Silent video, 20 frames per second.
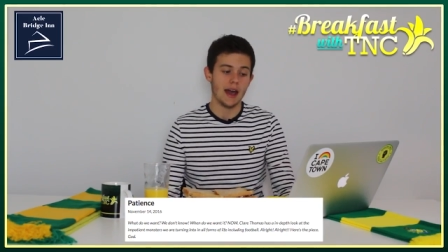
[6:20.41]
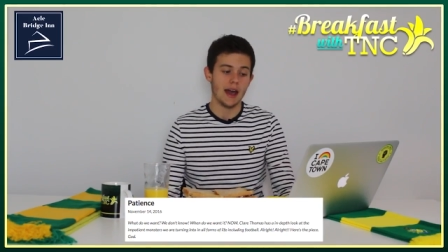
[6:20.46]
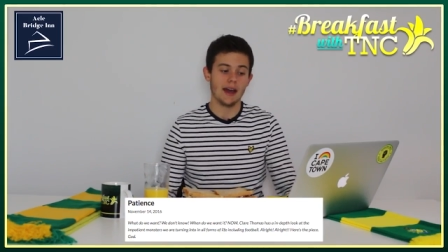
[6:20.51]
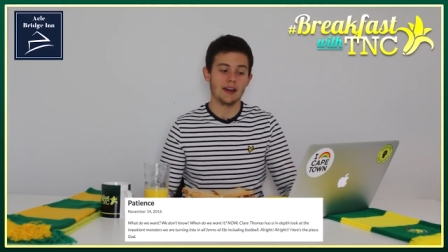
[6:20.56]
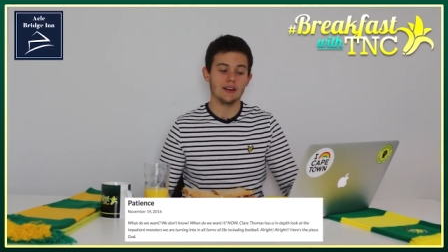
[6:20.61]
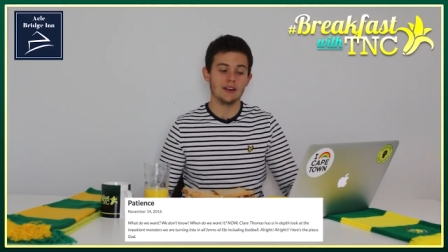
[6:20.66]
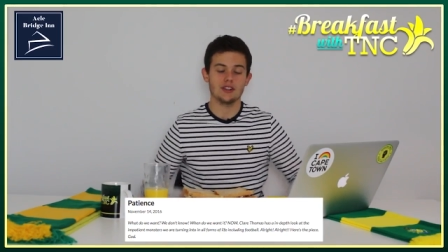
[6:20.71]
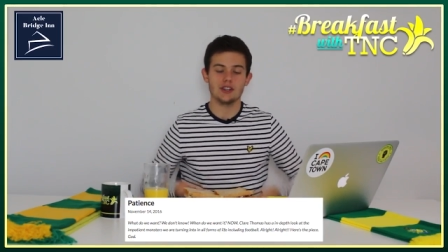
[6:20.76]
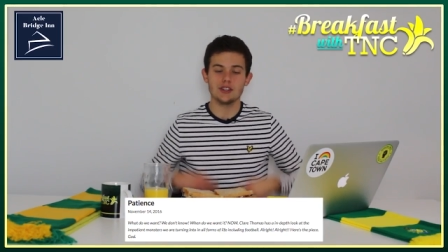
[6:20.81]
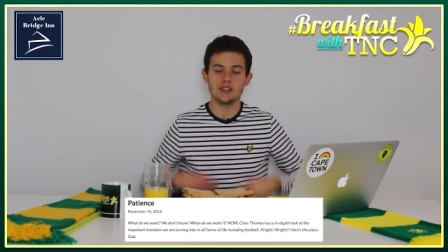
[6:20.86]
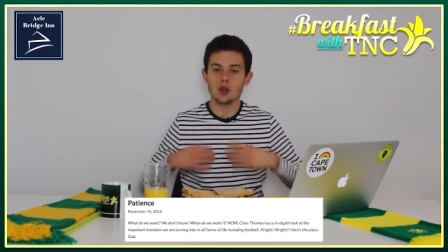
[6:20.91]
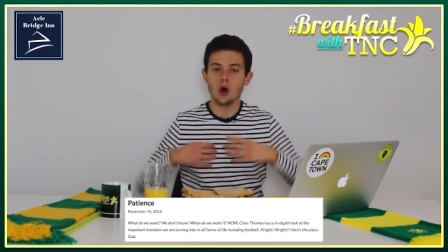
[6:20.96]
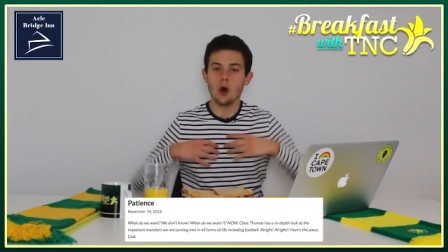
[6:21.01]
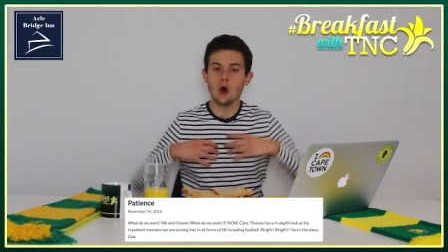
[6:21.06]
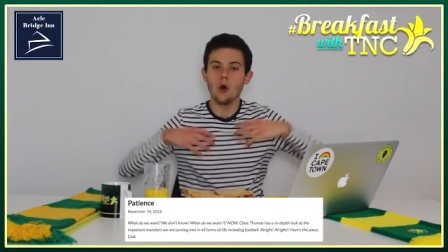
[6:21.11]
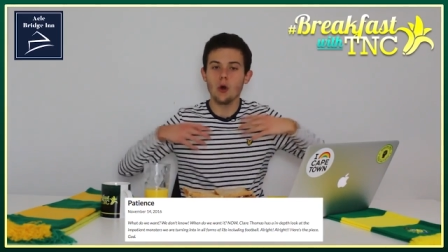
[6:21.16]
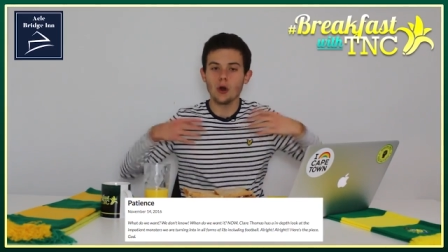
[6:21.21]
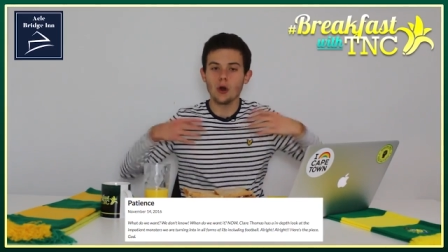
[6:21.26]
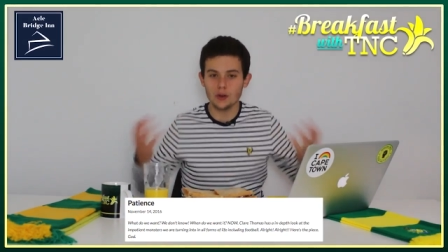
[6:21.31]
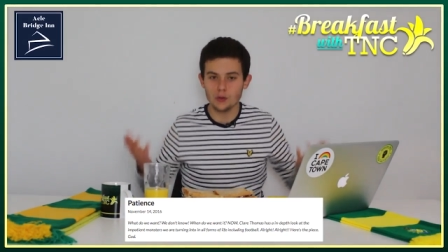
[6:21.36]
and she's
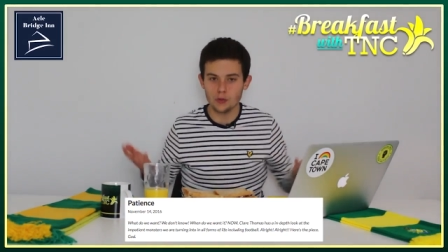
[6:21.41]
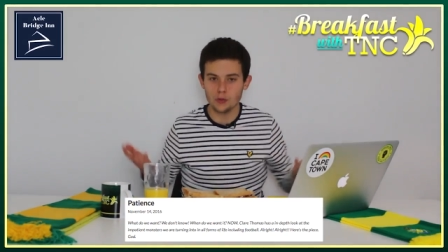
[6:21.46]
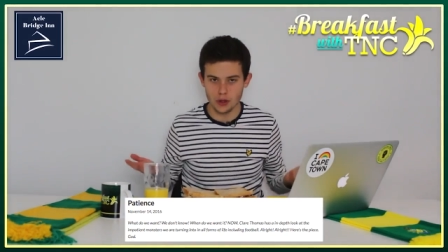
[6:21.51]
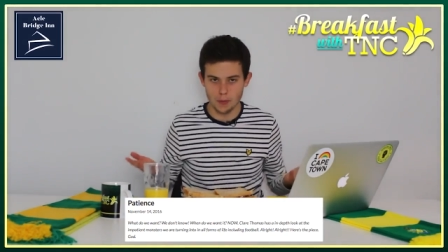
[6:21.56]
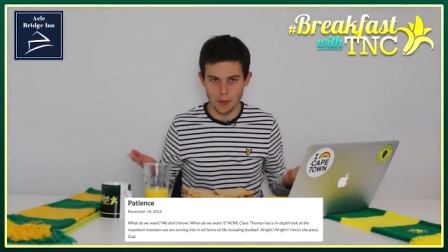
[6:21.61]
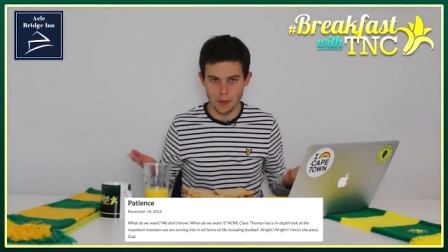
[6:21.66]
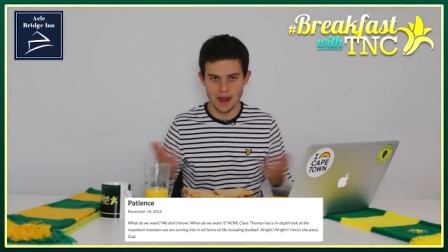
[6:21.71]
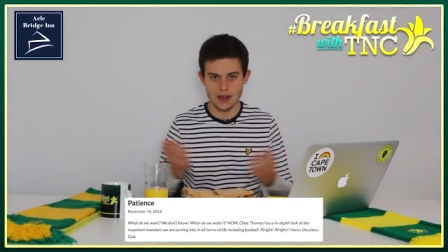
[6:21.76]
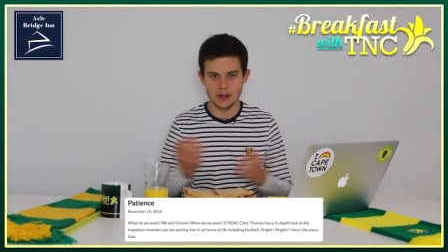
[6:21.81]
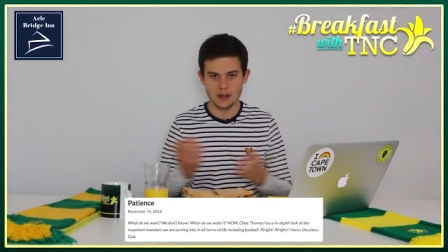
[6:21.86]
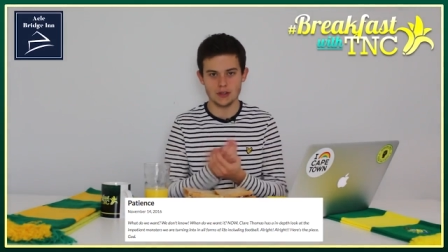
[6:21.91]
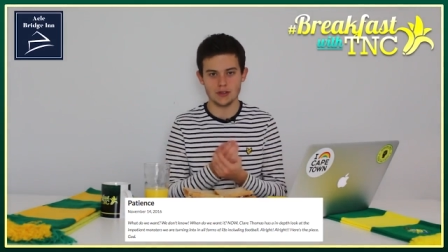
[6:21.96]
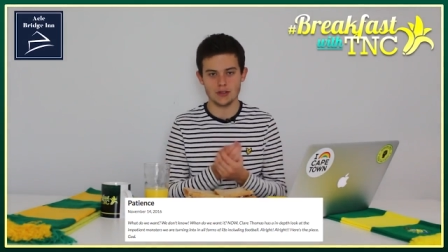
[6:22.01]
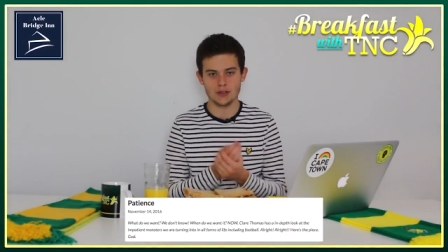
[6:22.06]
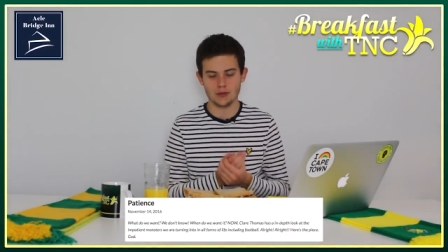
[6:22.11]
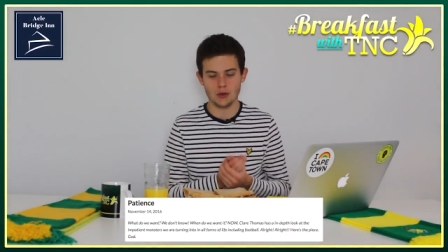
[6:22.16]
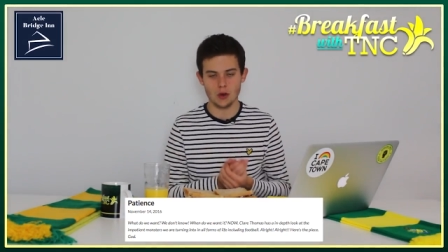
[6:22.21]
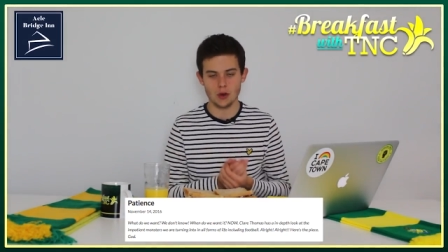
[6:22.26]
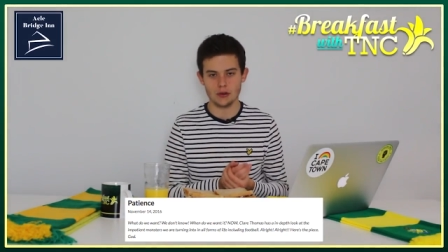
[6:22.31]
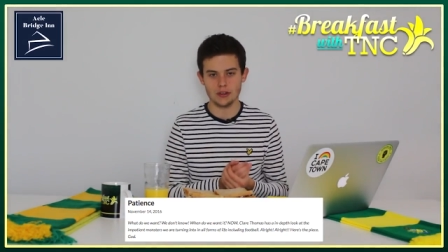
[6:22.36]
calling for the
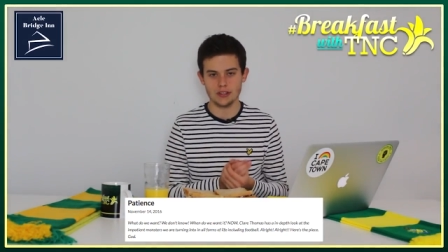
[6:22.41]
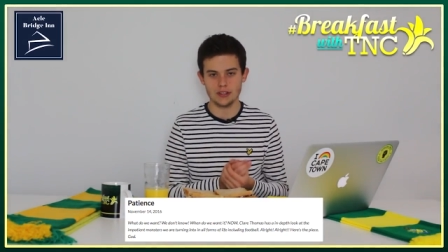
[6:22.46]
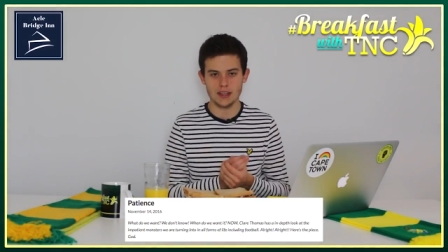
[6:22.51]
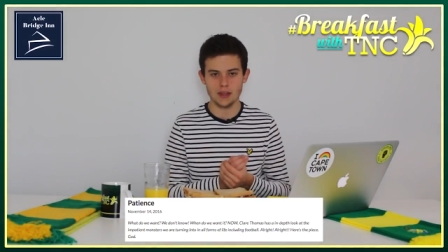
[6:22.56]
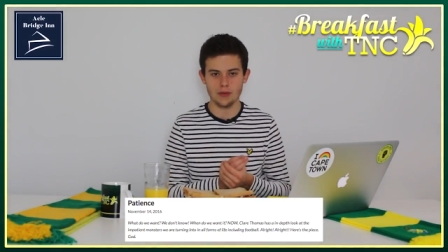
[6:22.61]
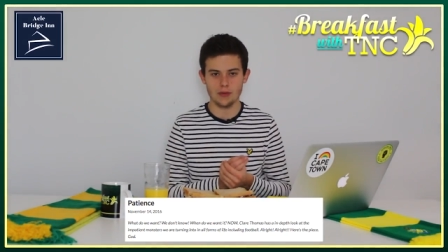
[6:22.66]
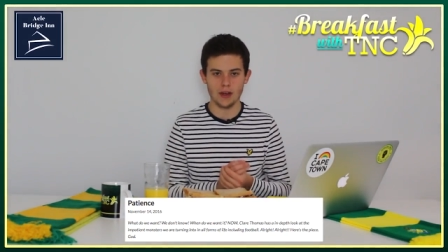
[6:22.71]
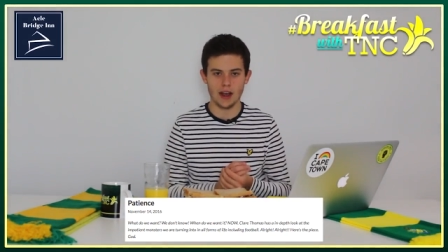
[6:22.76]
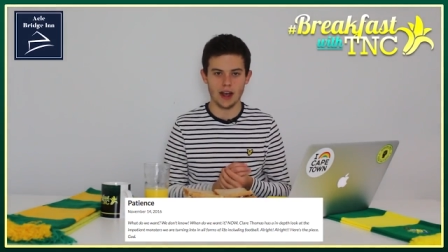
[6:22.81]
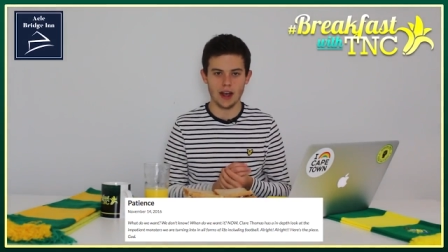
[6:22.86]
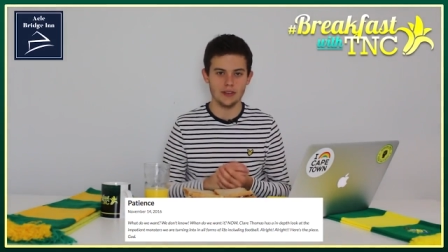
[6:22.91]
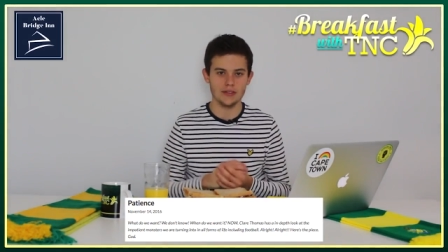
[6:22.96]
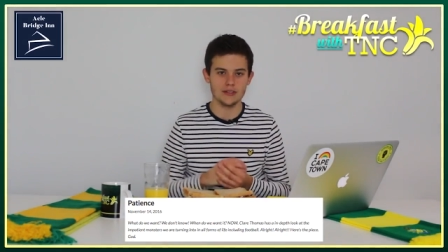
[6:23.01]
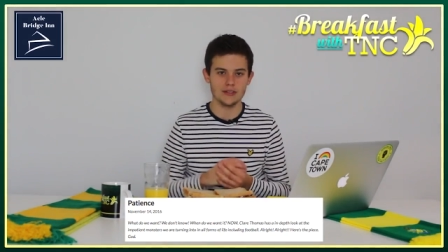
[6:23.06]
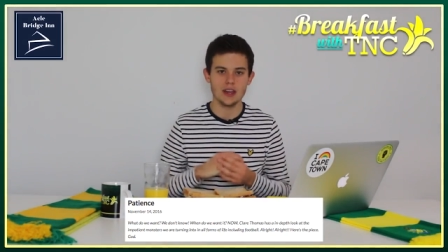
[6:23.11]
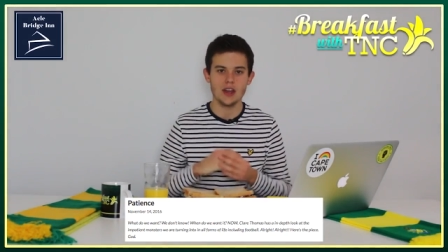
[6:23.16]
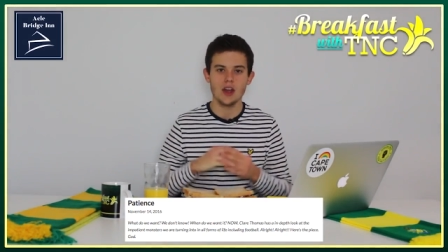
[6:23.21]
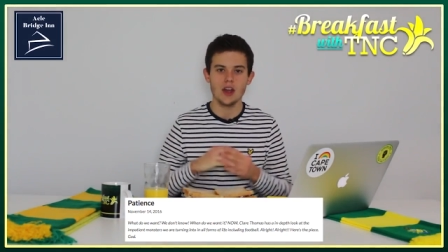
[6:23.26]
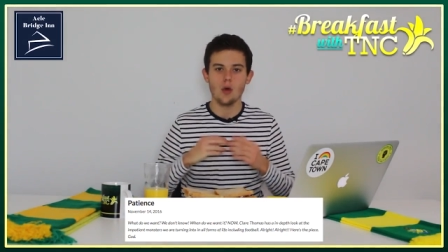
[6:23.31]
patience of Norwich City fans.